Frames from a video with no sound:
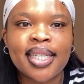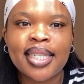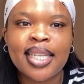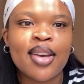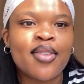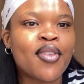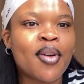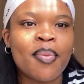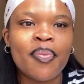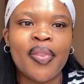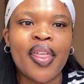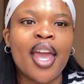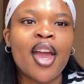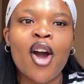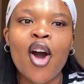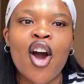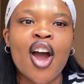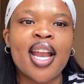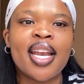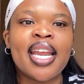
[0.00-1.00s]
From there
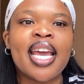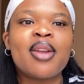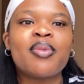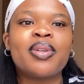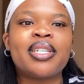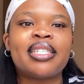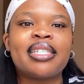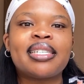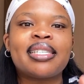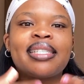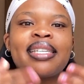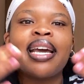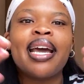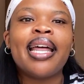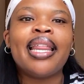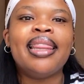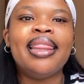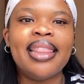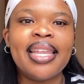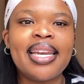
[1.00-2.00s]
on, it was just
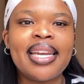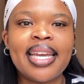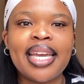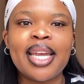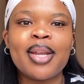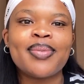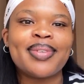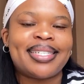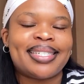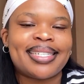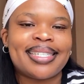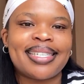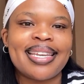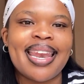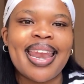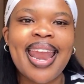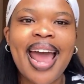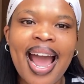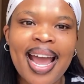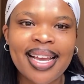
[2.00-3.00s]
litty. It was just
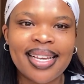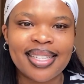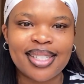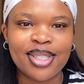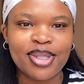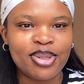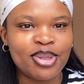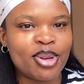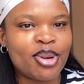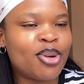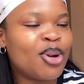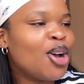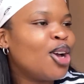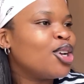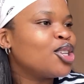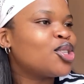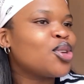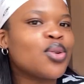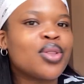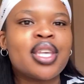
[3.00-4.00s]
nice, you know.
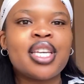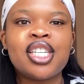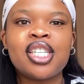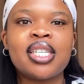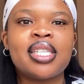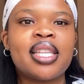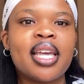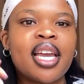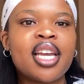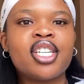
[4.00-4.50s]
So she's there.